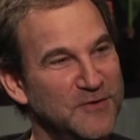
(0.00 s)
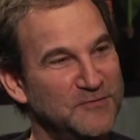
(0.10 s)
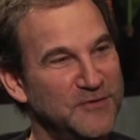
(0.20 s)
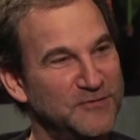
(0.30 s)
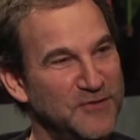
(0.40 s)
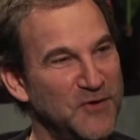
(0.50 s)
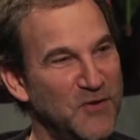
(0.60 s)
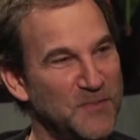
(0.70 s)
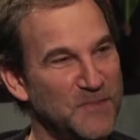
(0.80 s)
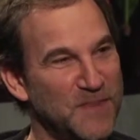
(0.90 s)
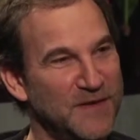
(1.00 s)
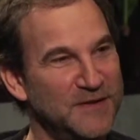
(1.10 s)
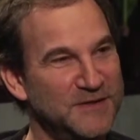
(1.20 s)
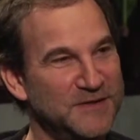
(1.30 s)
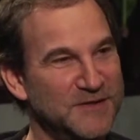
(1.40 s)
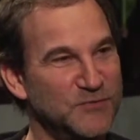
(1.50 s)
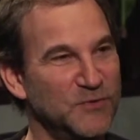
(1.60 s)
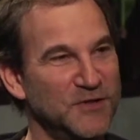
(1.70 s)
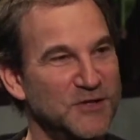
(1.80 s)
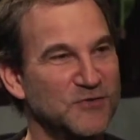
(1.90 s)
of the film is
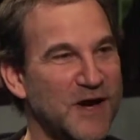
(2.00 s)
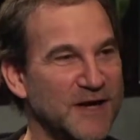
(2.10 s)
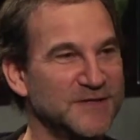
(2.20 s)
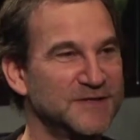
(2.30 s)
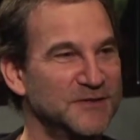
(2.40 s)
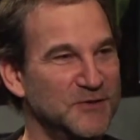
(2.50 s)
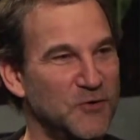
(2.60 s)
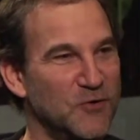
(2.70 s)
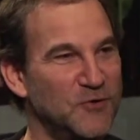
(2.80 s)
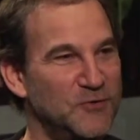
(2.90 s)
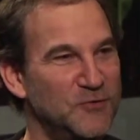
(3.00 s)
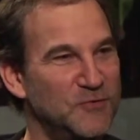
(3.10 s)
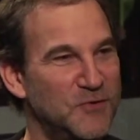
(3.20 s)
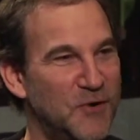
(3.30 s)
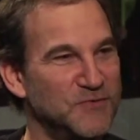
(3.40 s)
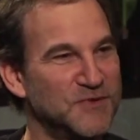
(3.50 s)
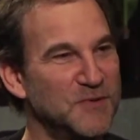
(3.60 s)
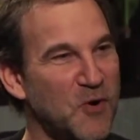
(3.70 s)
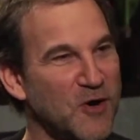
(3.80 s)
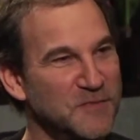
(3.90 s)
really attracted to the girl who owns the
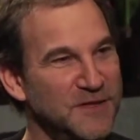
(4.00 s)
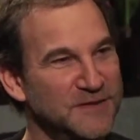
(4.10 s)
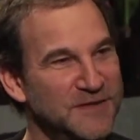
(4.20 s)
apartment.